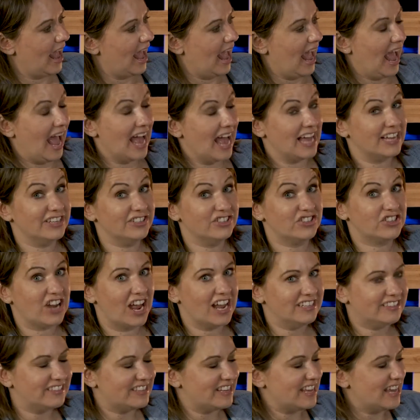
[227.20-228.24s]
And
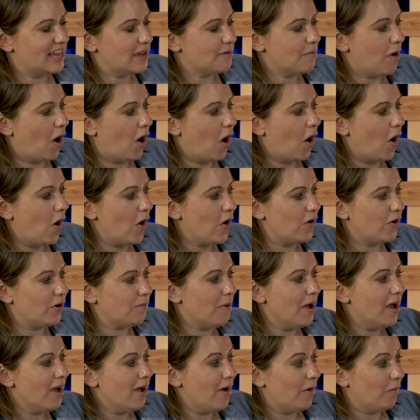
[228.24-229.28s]
chasing him
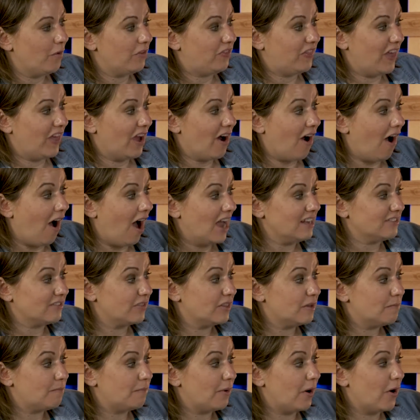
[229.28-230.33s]
home with their eyes
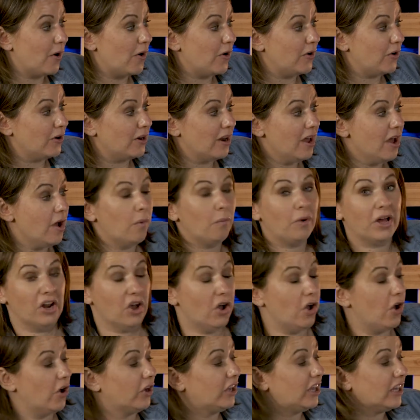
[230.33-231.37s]
on the bone went
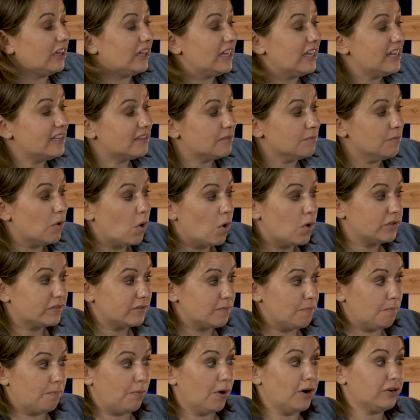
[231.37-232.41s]
Hercules
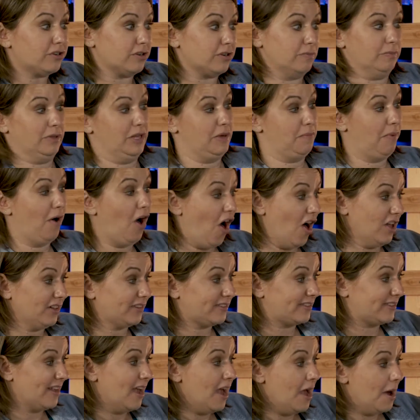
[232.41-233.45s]
Morse, Bottomly
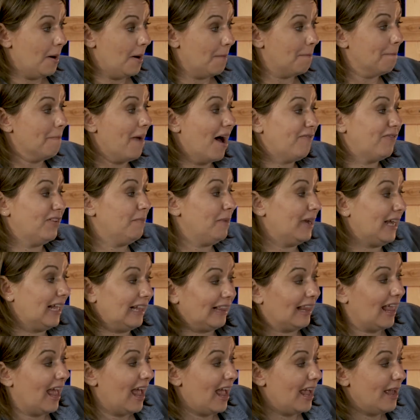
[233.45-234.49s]
Pots, Muffin
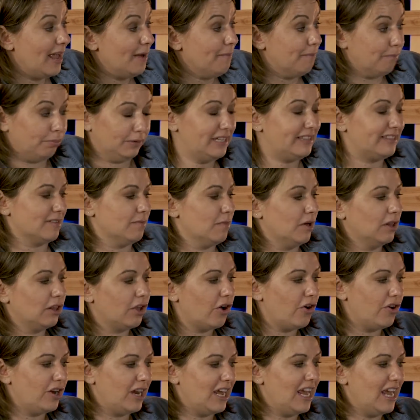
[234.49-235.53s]
Mcclary, Blitzer
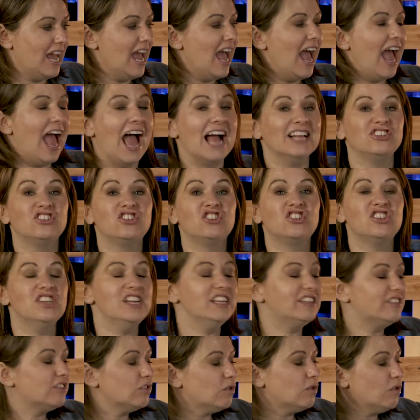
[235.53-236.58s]
Maloney, and
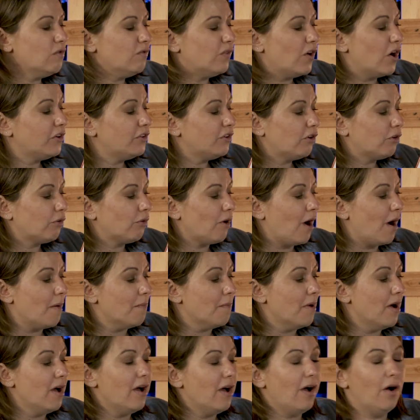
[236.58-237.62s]
Schnitzel von
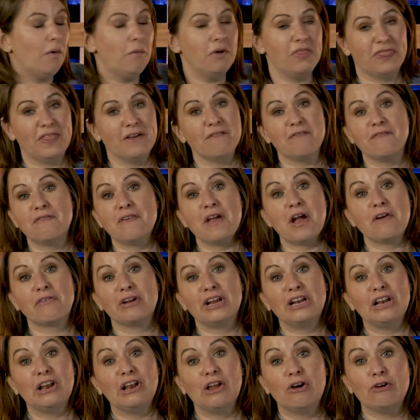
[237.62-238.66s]
Crumb with the
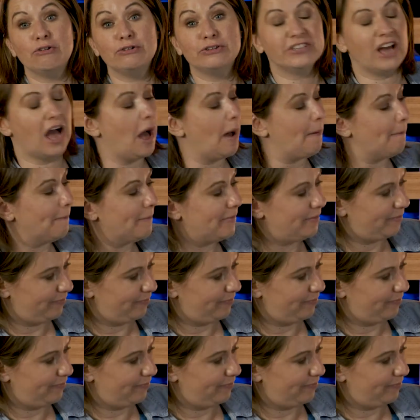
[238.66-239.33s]
very low tum.